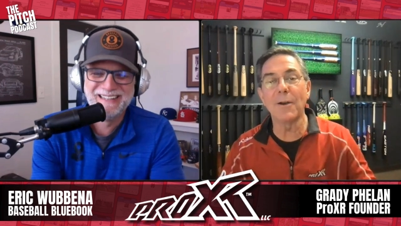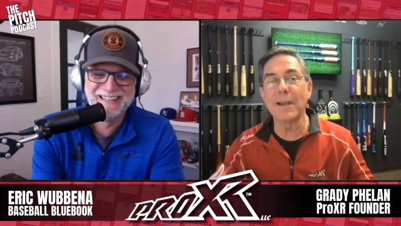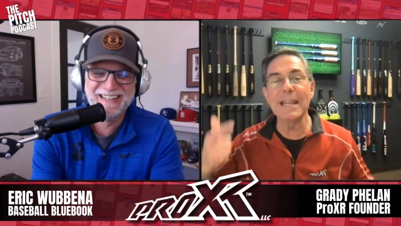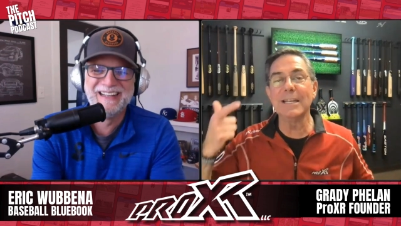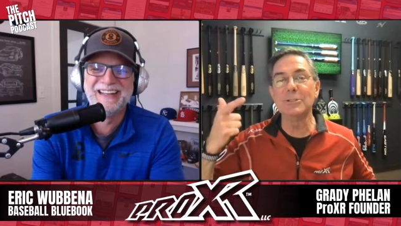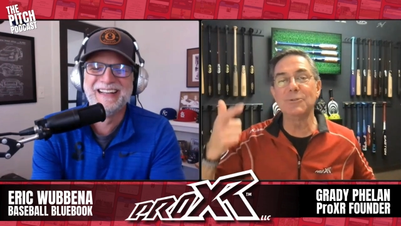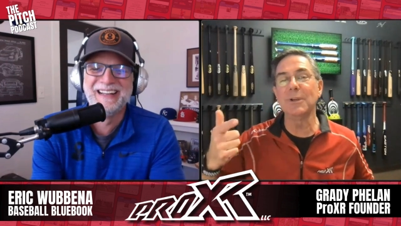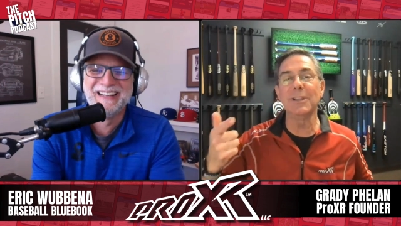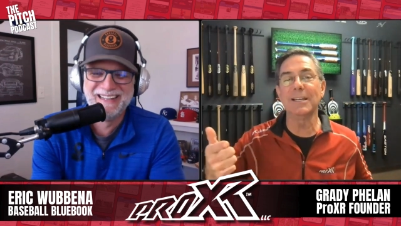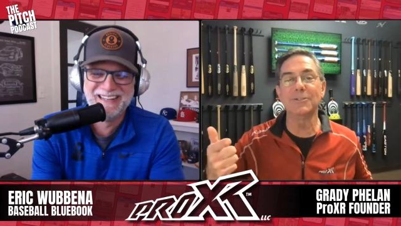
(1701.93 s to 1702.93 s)
Speaker 1: I don't need a
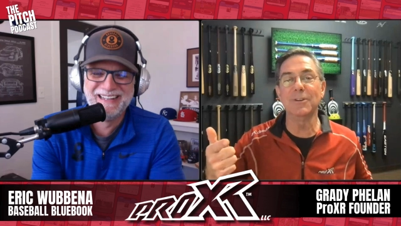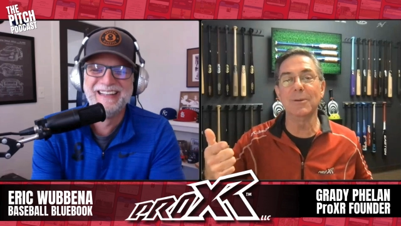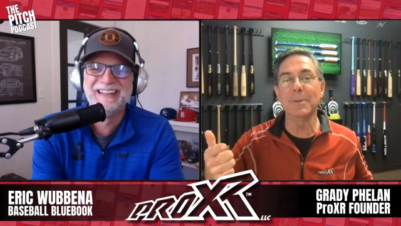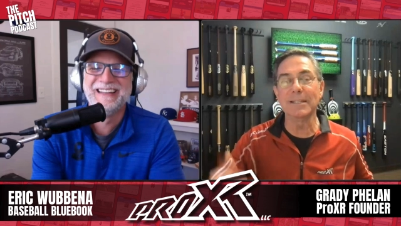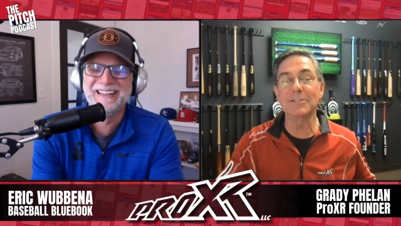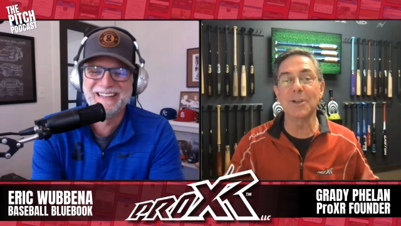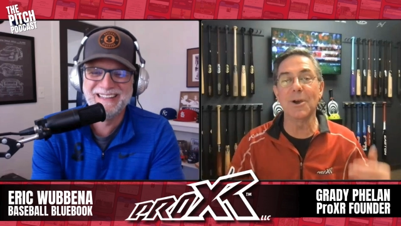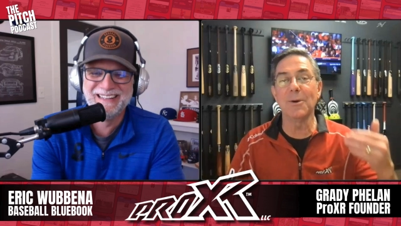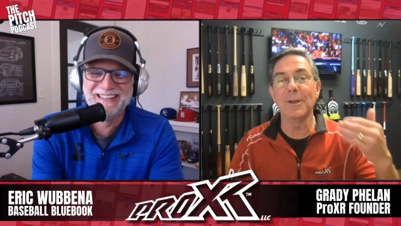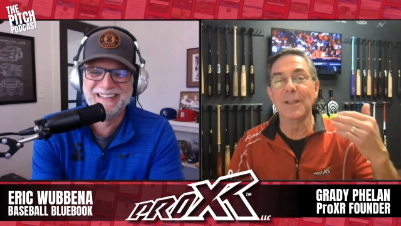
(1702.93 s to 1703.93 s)
drill and a drill bit.
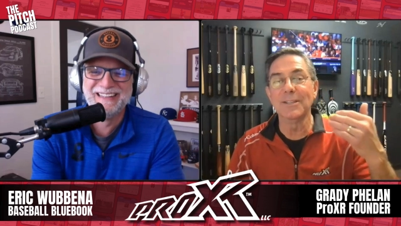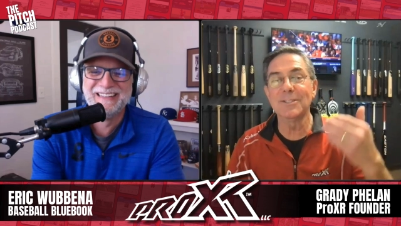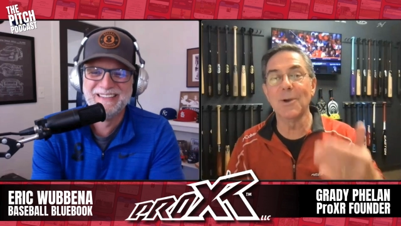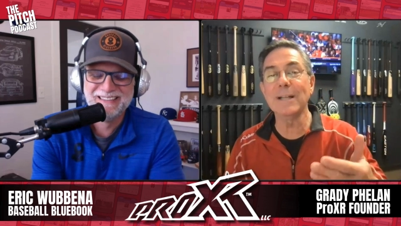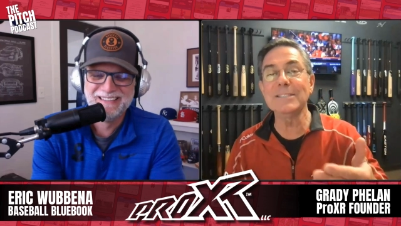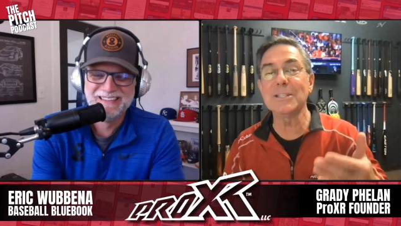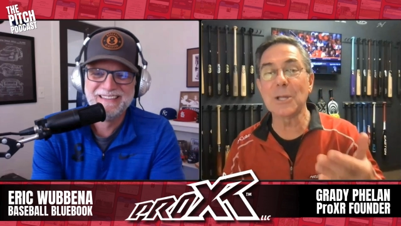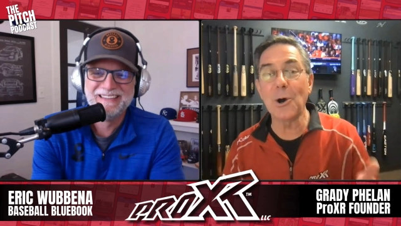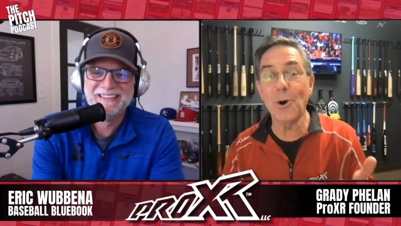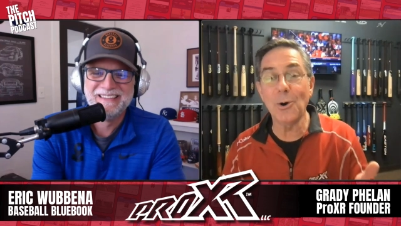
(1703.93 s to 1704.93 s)
So so what's
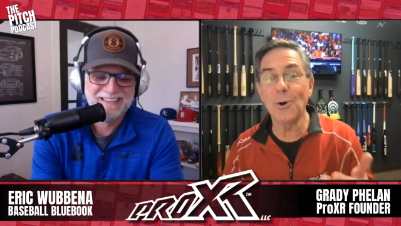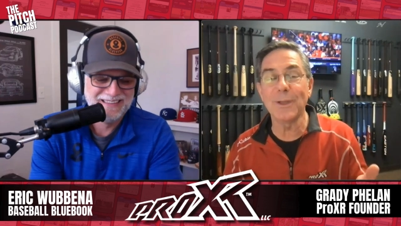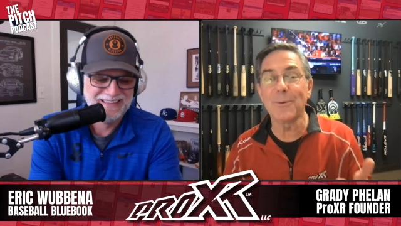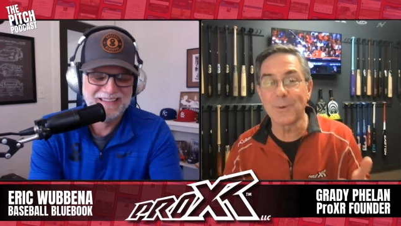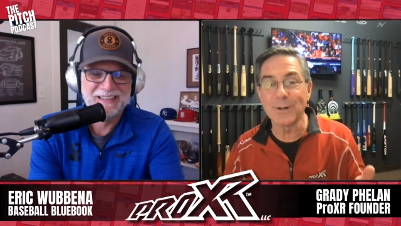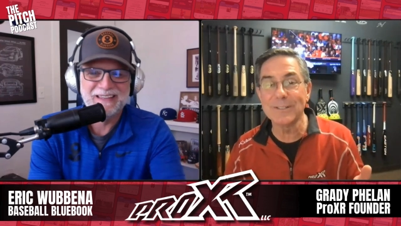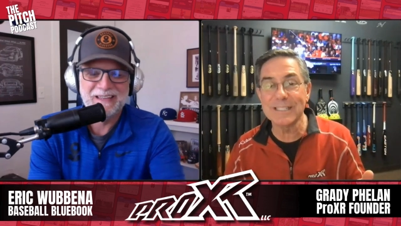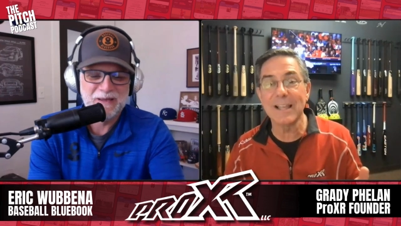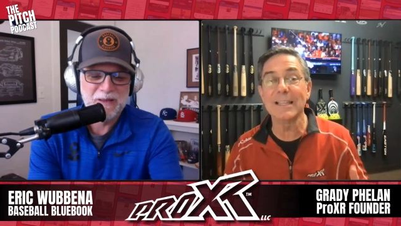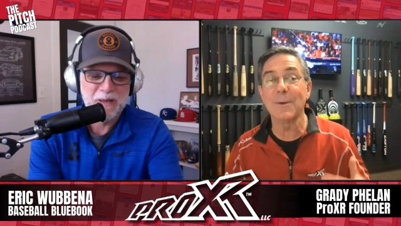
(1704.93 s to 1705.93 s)
the hole that we're
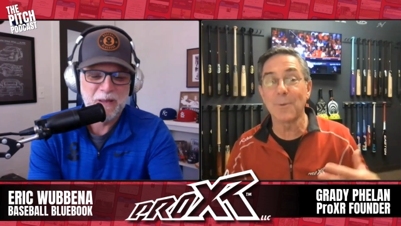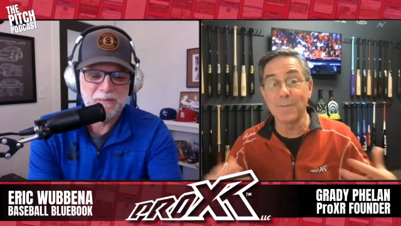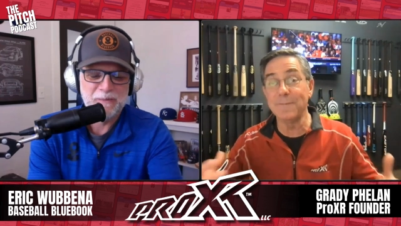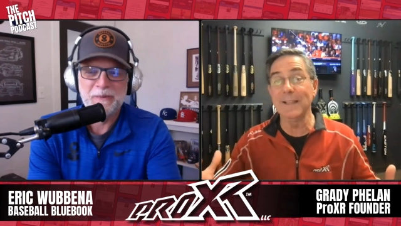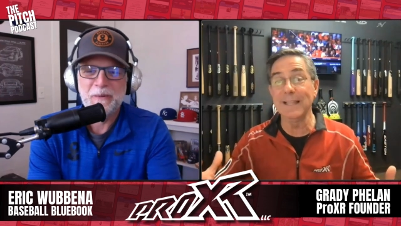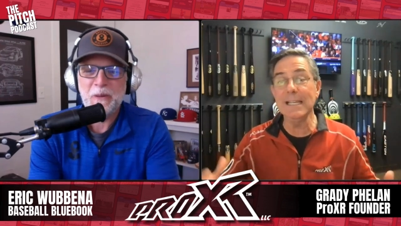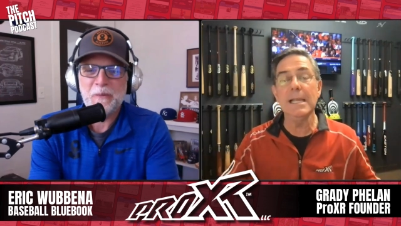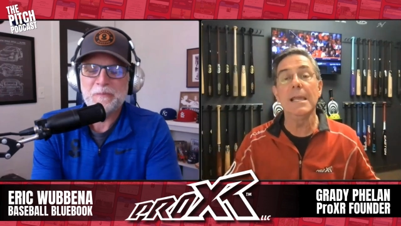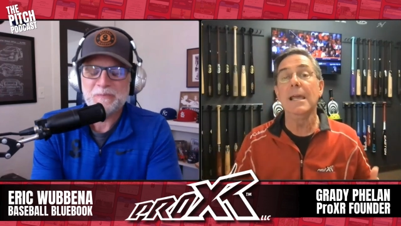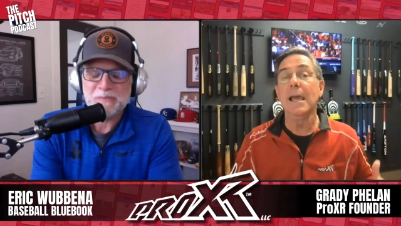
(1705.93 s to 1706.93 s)
selling that we're
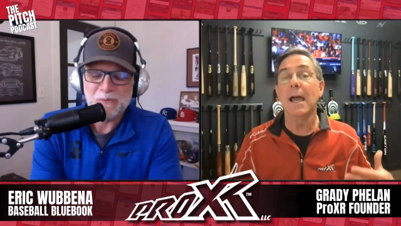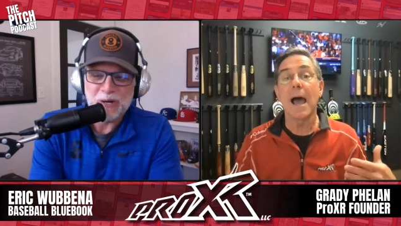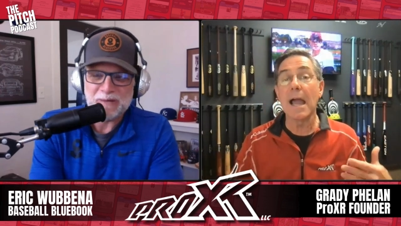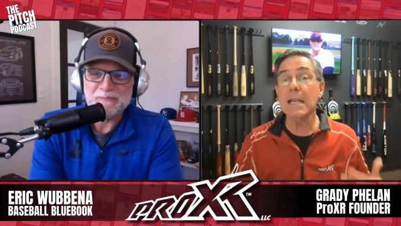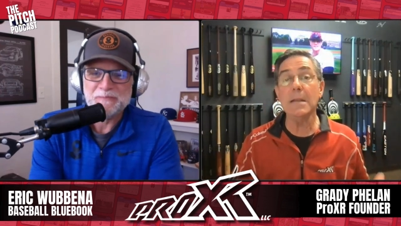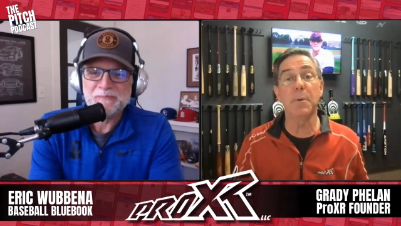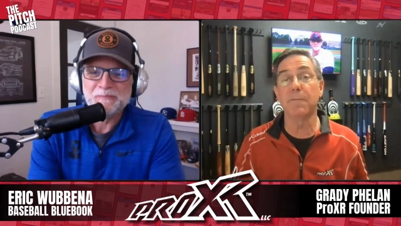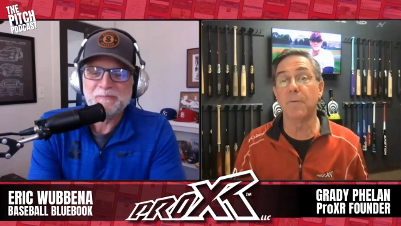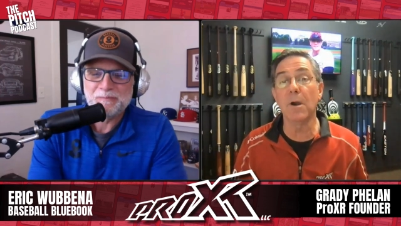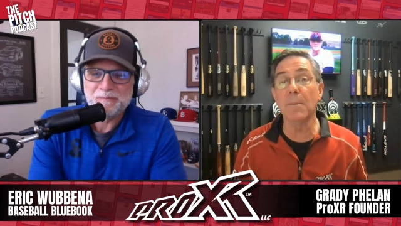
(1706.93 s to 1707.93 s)
filling? Right. I need
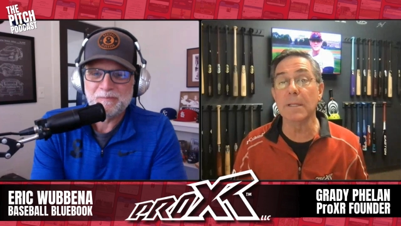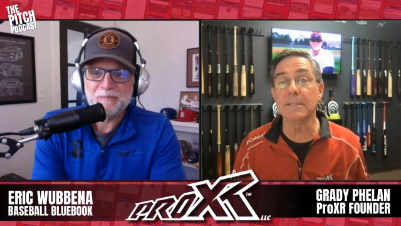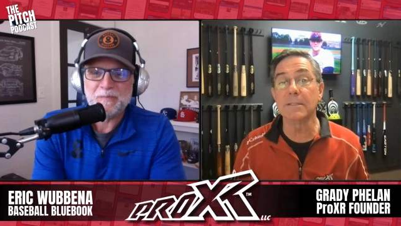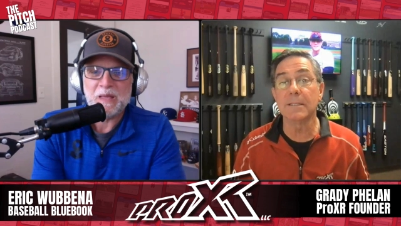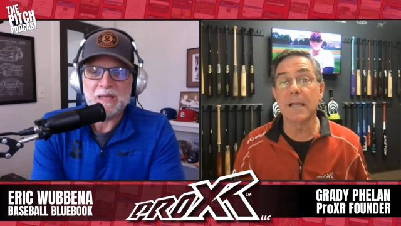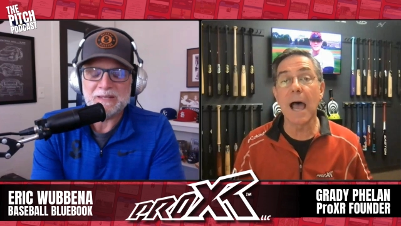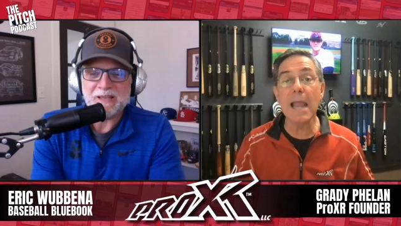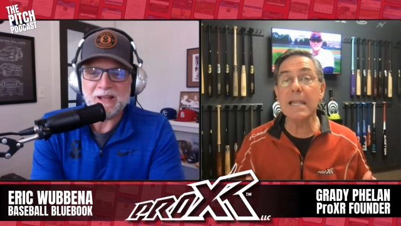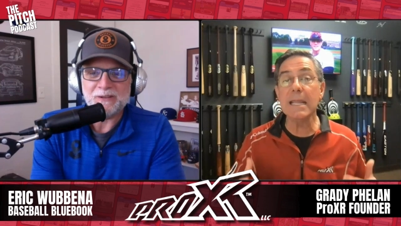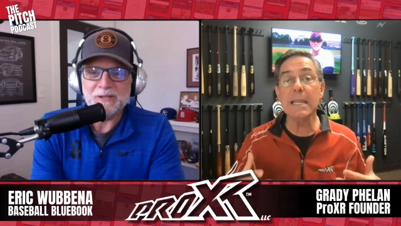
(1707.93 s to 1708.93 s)
performance.
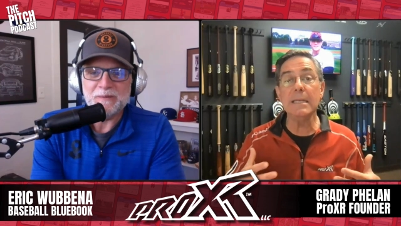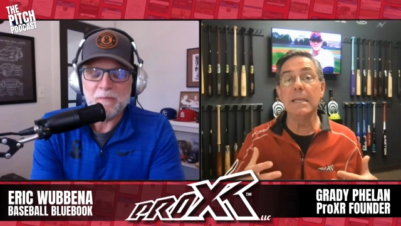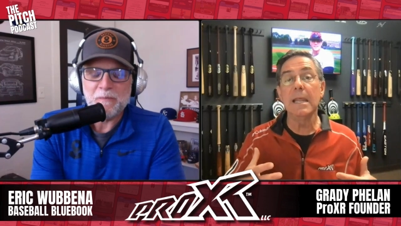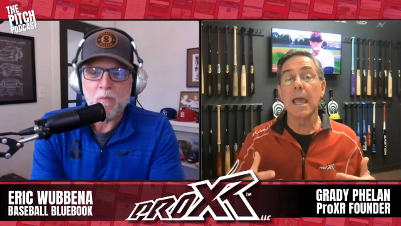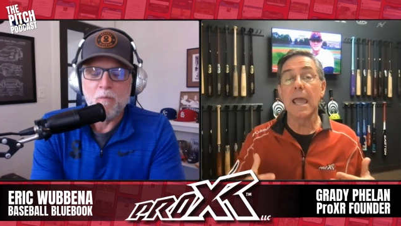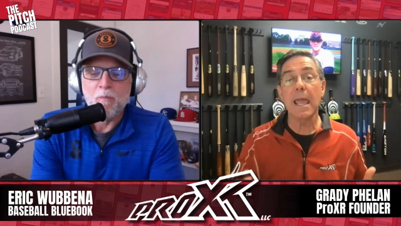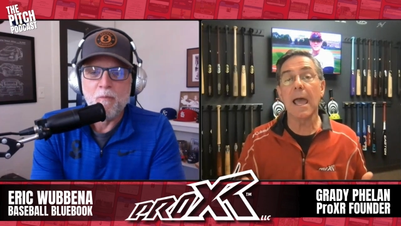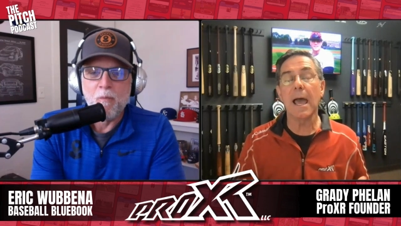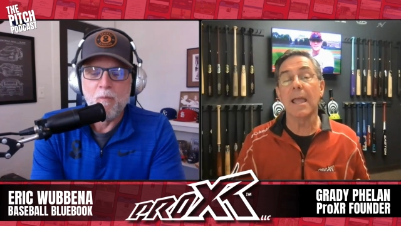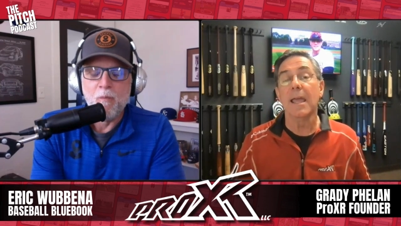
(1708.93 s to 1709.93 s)
Exactly. I need.
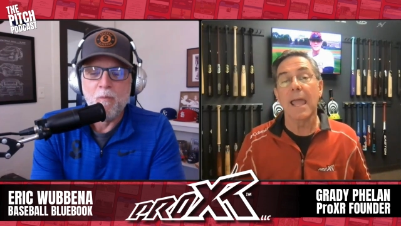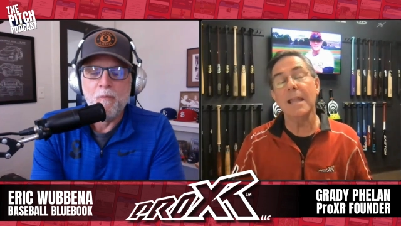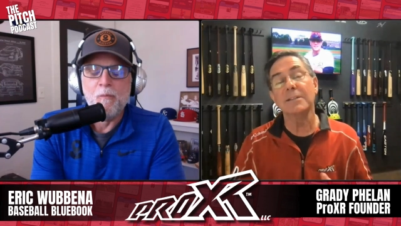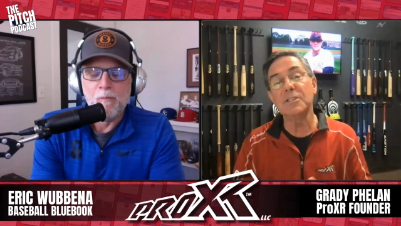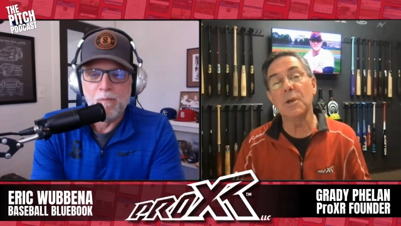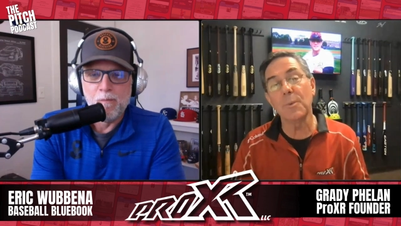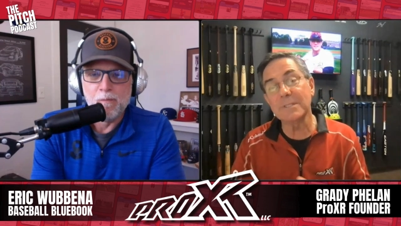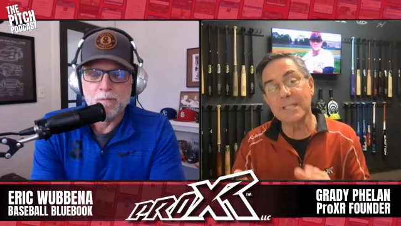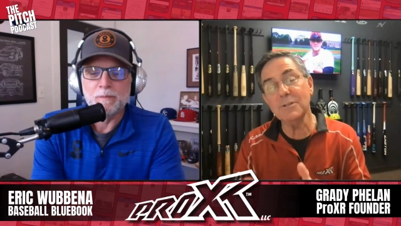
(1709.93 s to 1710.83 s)
And so what's